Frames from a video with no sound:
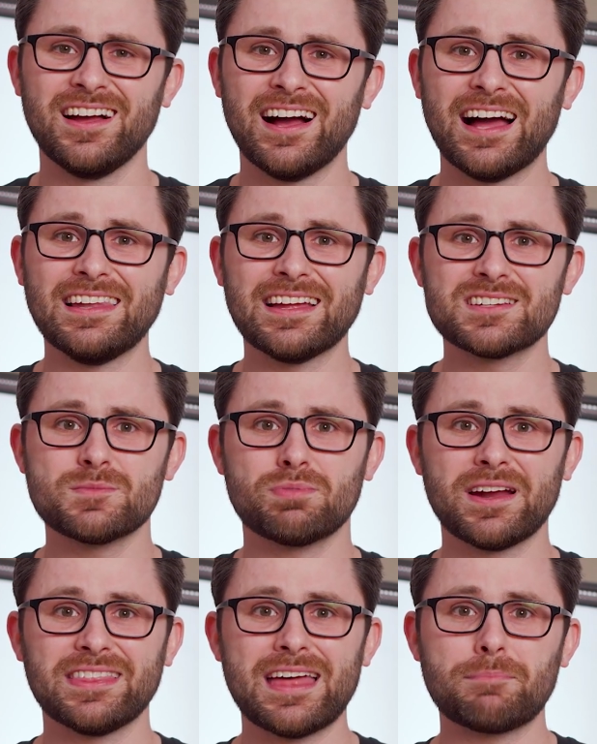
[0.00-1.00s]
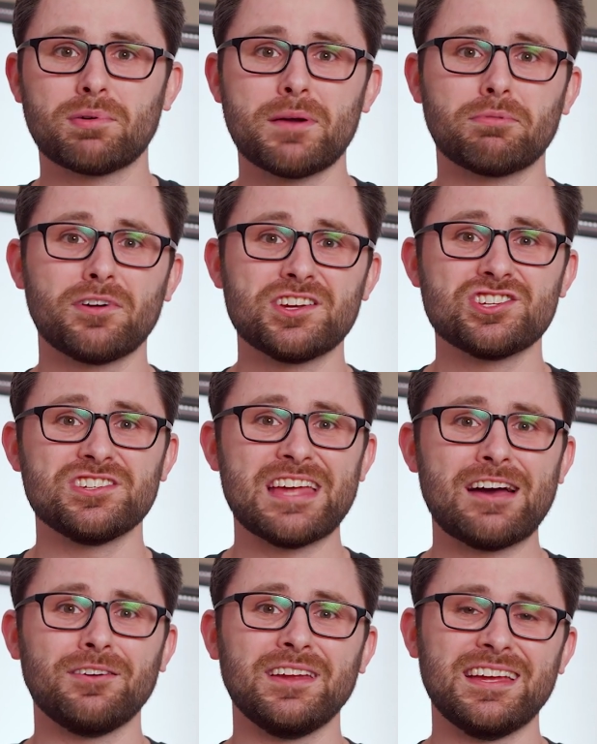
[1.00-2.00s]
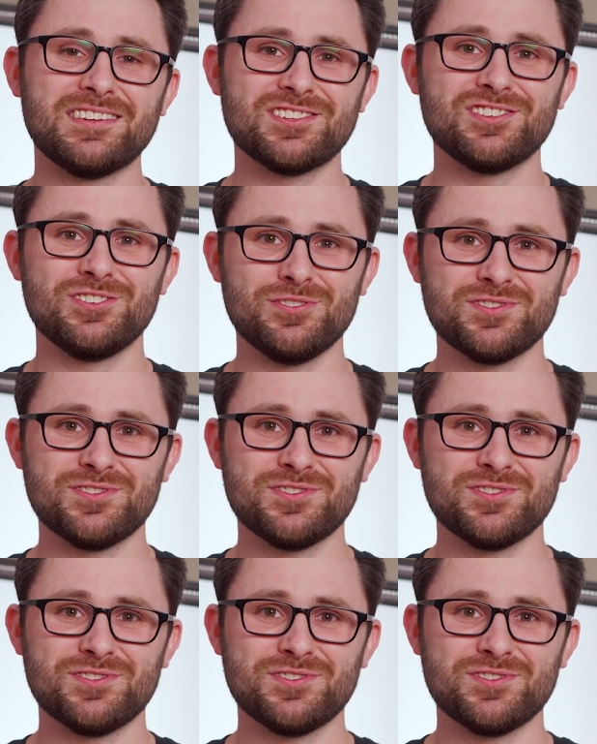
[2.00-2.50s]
I like to break that preparation down into 2